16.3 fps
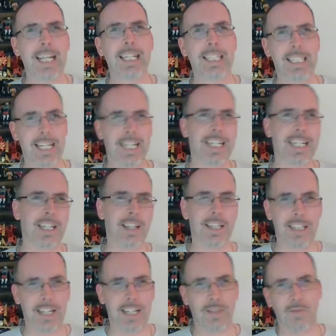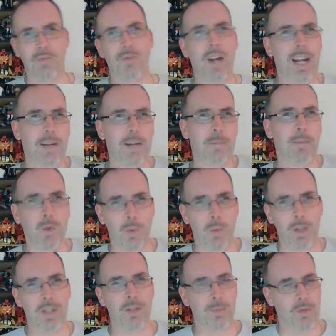Psych Hill is like red and blue
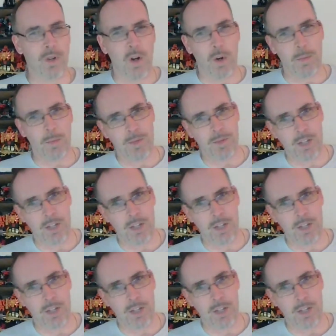with some chrome.